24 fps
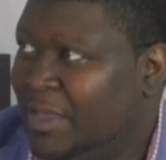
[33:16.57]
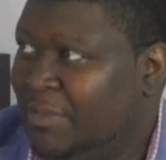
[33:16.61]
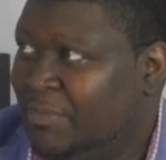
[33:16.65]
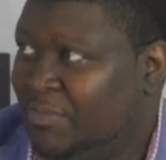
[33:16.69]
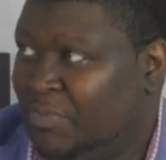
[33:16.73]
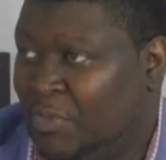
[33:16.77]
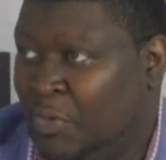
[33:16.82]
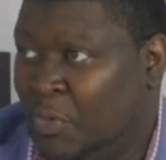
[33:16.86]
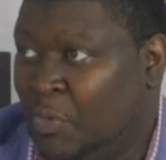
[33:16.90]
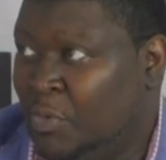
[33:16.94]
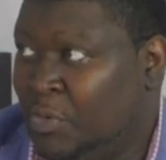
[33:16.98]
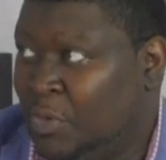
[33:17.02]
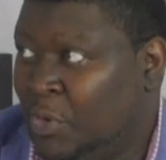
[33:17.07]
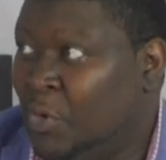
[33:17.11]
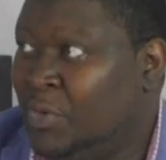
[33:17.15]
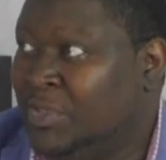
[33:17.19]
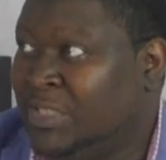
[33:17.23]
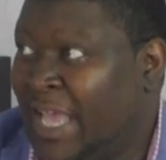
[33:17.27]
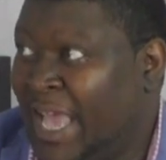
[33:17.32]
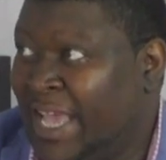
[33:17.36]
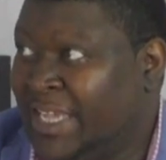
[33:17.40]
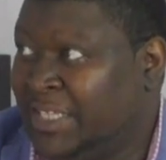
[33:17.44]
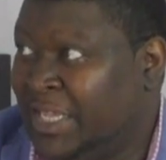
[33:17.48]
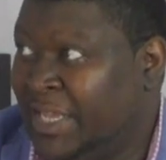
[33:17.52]
Who's
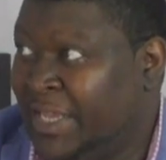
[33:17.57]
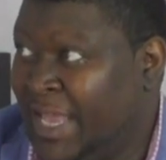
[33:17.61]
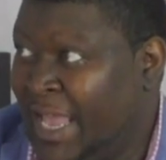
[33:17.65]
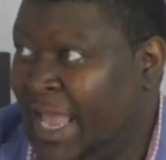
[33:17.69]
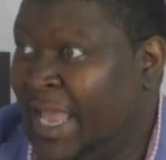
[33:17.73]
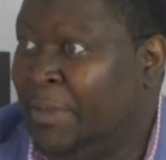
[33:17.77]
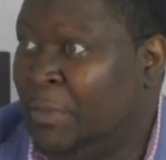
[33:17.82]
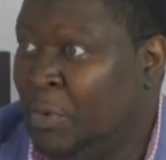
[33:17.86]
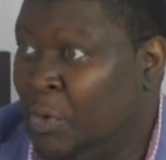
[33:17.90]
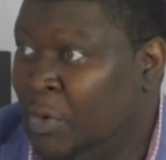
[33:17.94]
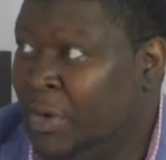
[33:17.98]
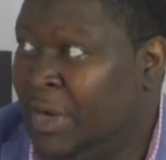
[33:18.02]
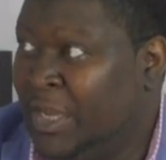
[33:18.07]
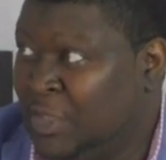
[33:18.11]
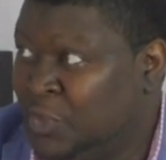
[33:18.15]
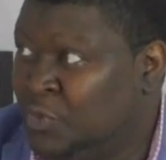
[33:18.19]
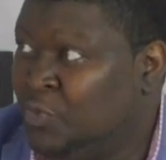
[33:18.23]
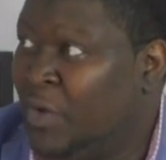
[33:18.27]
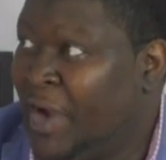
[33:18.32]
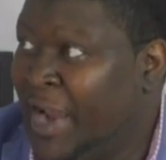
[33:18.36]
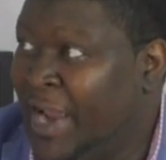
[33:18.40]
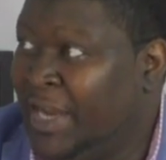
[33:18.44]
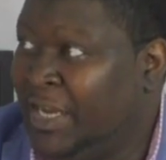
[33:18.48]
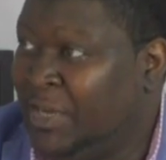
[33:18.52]
actually came home and
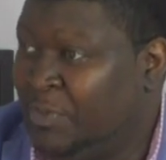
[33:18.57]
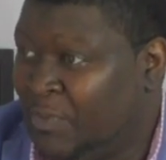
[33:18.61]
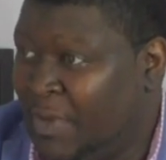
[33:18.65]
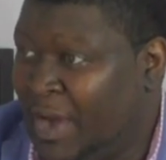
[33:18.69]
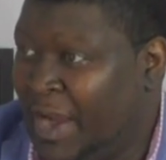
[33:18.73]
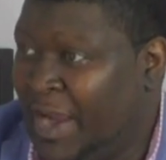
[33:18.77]
ranked, right?